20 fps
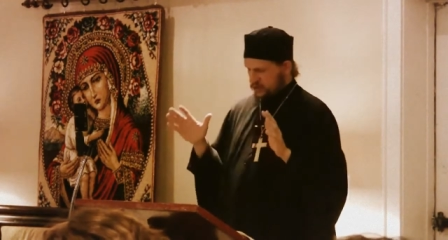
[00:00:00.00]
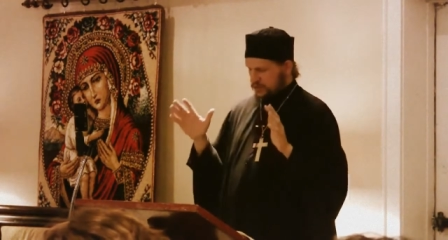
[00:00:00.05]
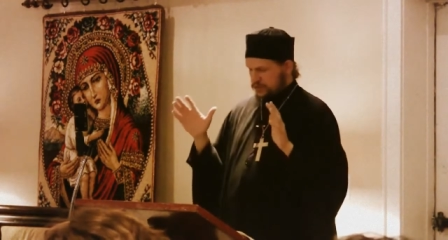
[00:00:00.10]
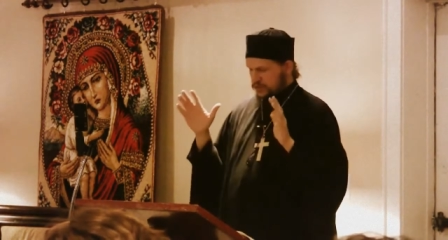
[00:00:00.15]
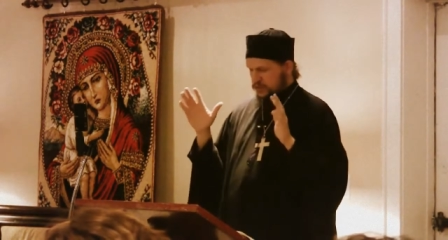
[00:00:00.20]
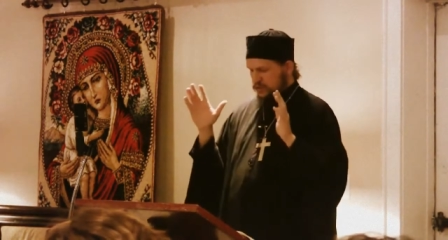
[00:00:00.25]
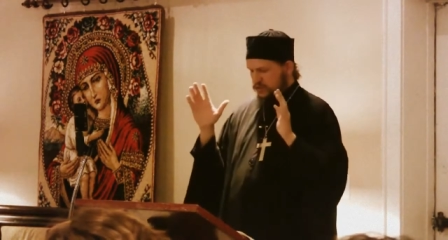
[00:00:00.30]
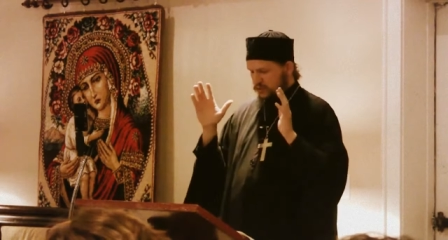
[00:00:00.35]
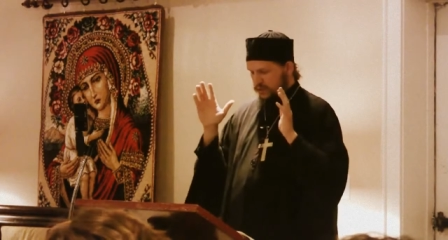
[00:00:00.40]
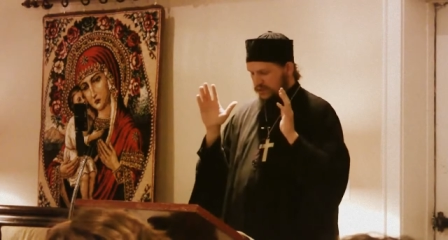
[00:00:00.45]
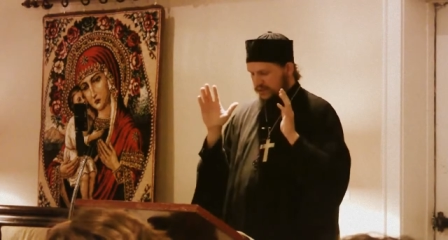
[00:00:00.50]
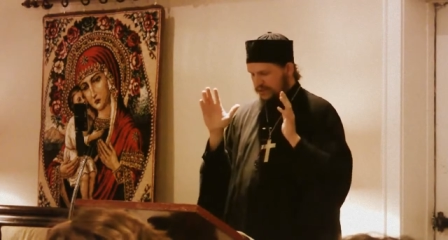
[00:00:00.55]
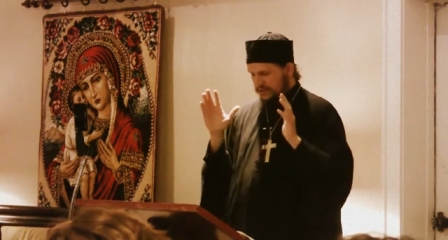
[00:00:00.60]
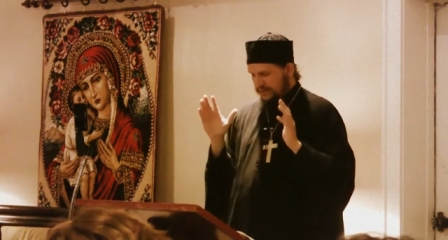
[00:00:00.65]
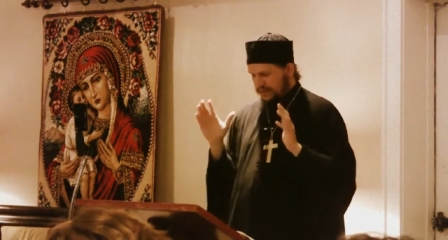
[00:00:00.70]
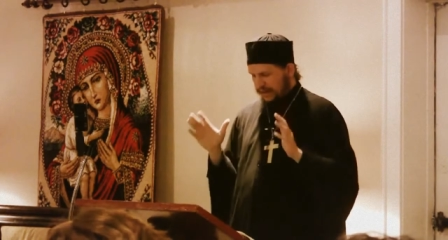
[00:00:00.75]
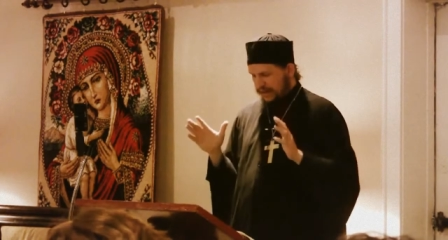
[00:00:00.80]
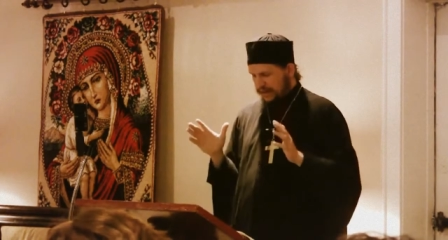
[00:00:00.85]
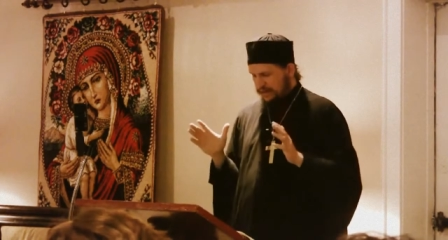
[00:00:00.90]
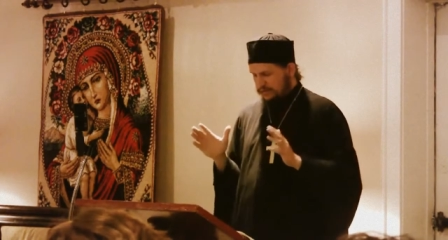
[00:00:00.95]
but she read the
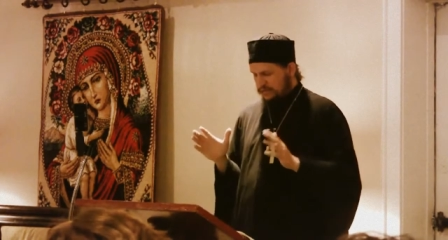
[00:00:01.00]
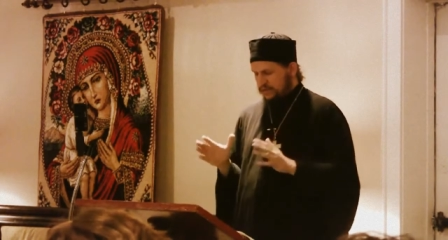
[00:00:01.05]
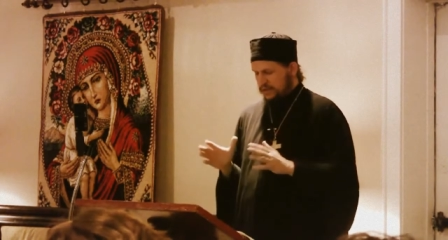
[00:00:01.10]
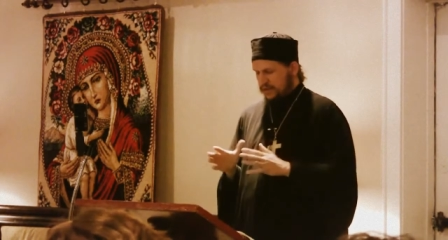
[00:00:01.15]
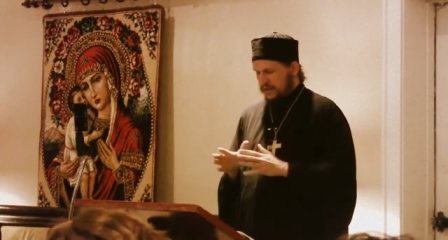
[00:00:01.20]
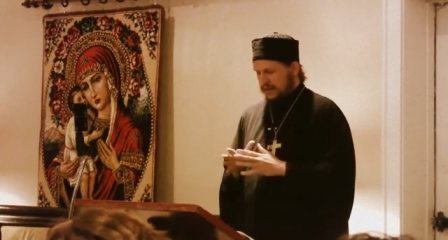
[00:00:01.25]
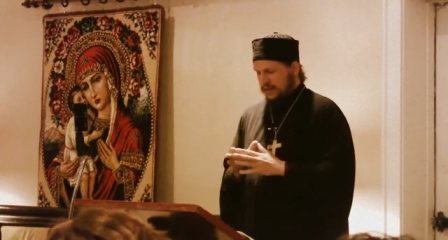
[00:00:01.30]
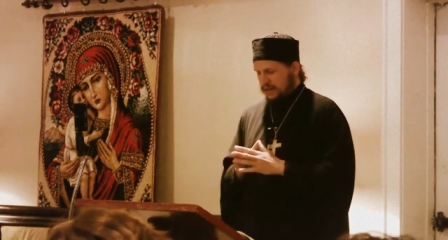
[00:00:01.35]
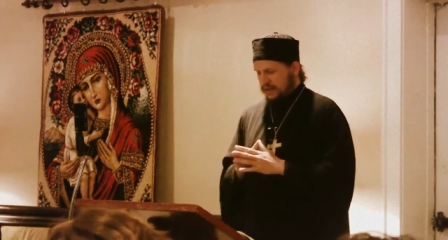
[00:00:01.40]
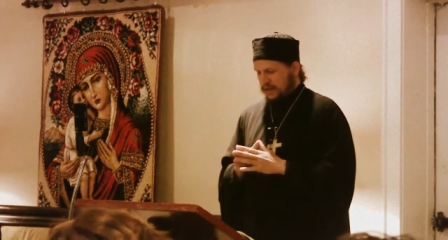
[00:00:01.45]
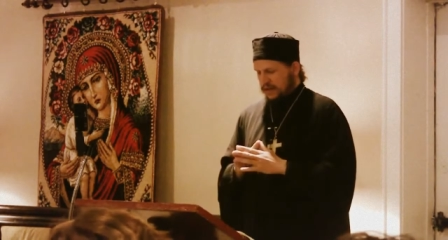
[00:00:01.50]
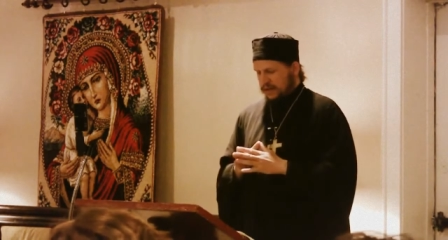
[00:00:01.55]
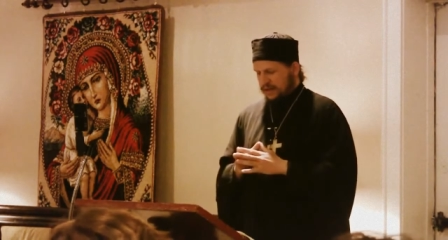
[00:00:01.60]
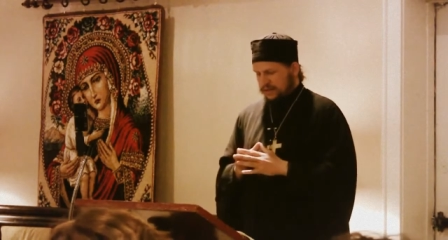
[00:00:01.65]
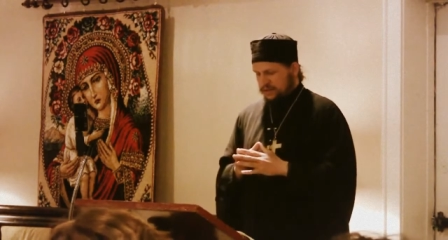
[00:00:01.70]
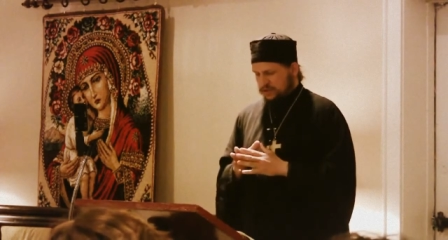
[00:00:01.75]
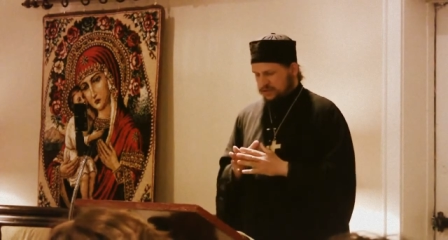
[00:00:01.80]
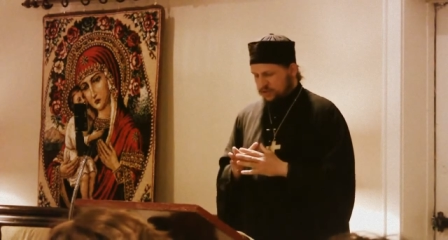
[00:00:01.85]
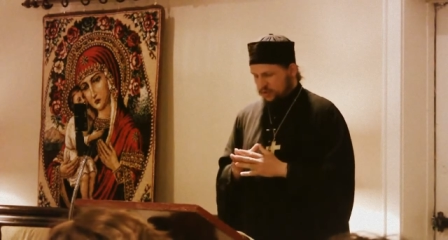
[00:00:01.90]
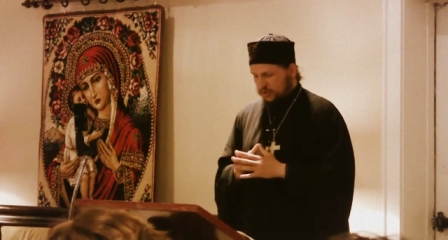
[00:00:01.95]
life
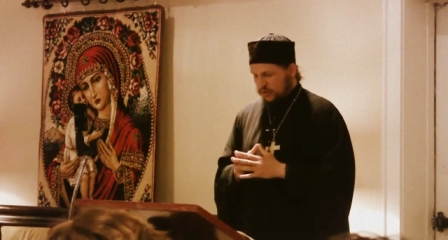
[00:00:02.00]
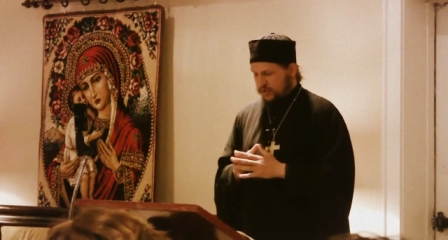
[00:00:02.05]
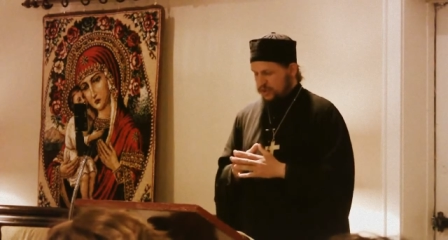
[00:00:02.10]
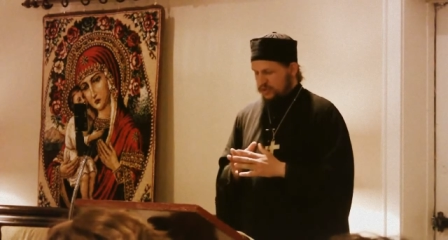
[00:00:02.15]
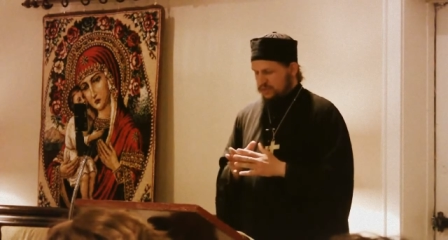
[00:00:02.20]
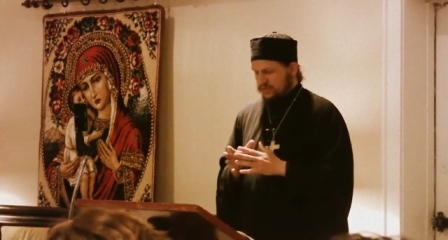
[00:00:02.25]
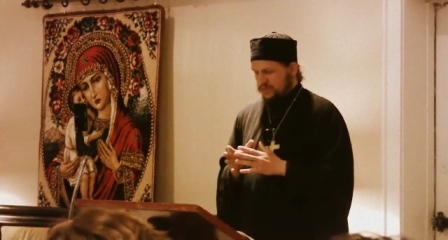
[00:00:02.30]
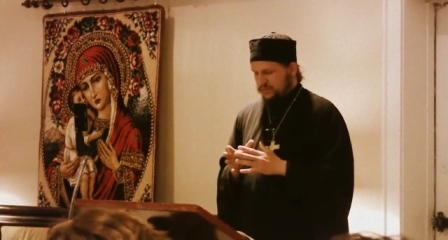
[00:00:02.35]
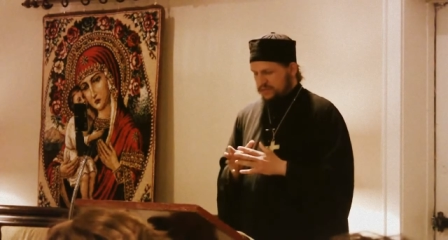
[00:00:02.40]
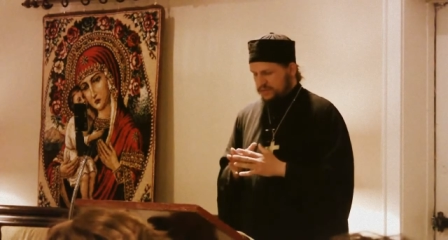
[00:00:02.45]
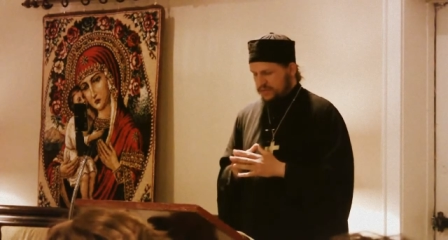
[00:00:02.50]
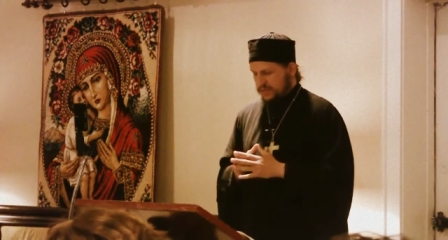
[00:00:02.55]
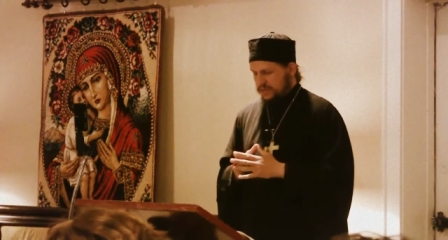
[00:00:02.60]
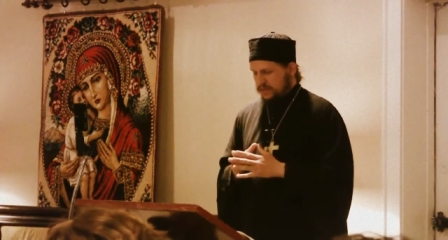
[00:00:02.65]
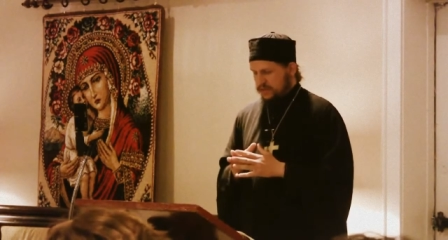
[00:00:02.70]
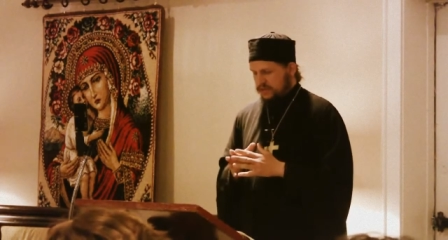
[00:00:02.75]
uh, stories from St.